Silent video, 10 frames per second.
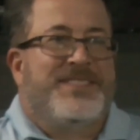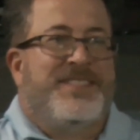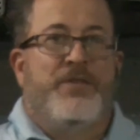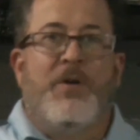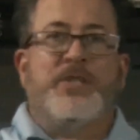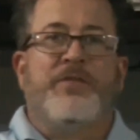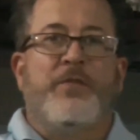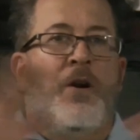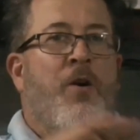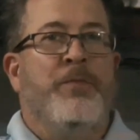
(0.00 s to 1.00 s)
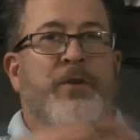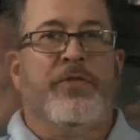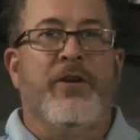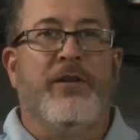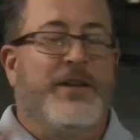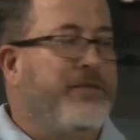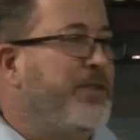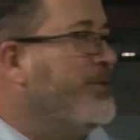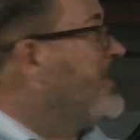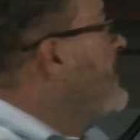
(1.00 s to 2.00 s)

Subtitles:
If you're watching from home, you're thoroughly confused, I